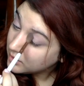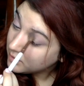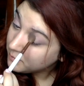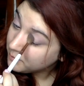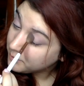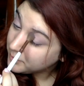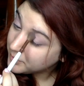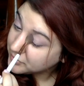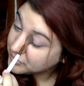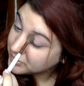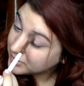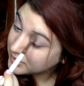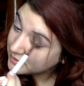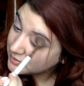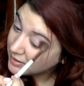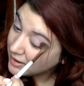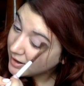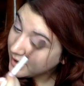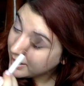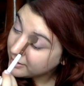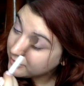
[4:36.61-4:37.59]
But then
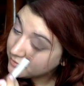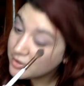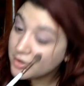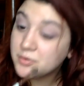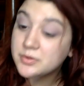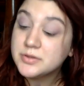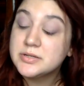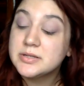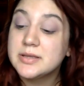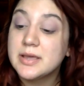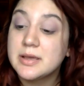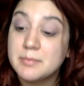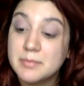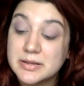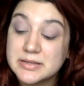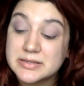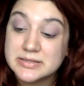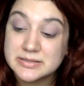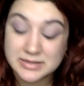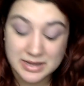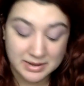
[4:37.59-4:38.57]
I don't know what to get my
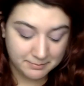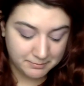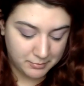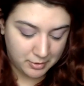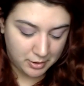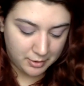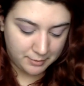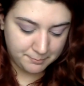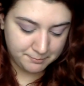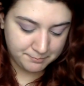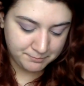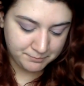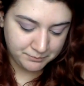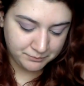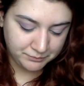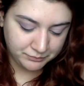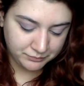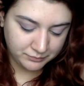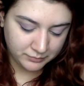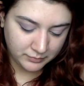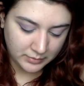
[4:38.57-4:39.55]
stepmom.
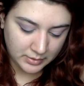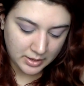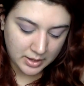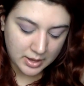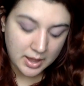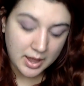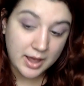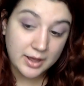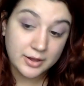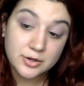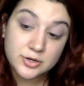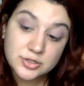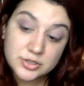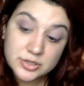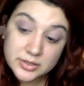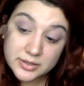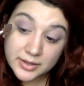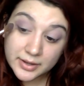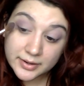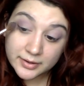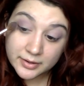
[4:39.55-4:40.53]
I
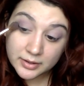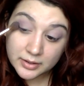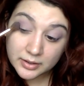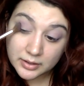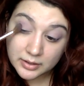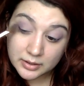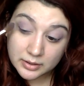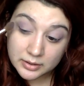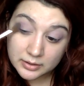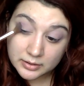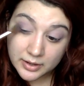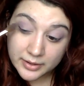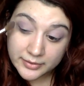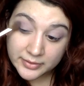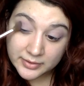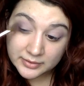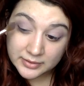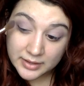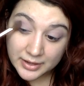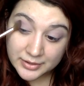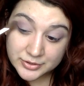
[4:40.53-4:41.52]
usually get her, I
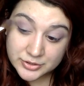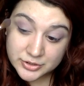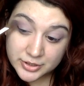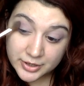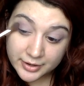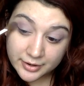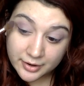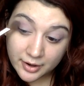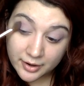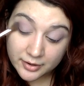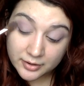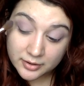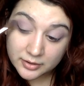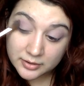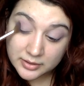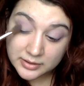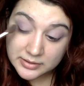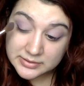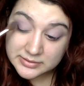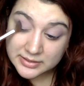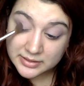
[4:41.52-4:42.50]
think last year I got her
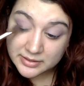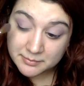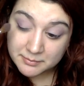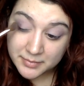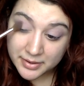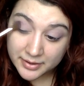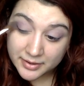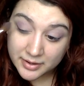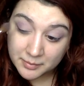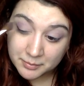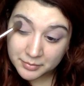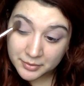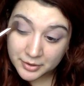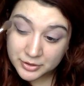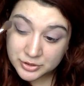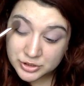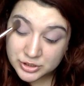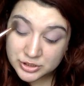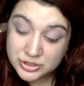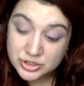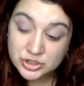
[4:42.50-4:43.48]
a set of makeup
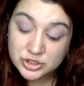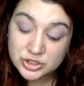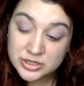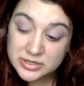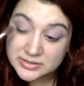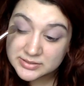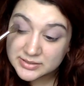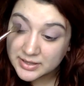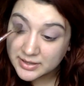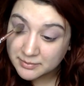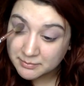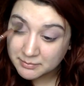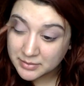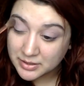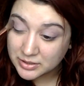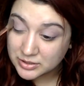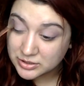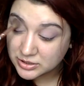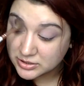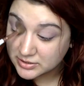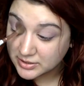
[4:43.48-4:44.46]
brushes. She's like
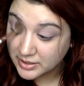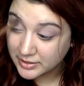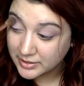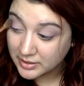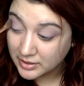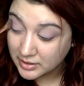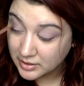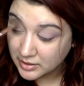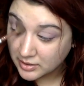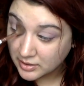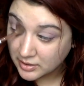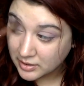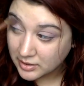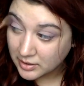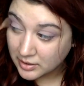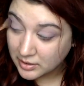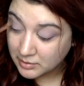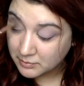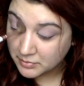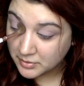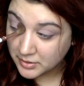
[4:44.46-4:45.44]
me, she's
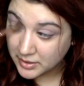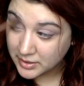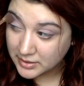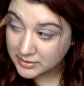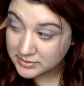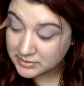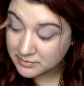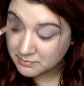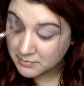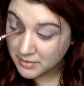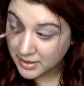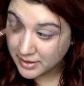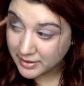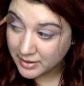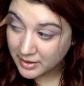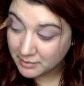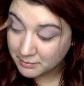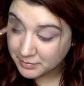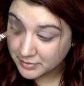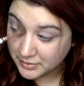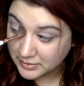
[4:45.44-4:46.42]
pretty into
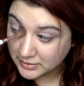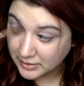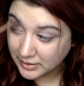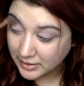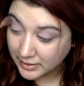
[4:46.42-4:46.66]
makeup and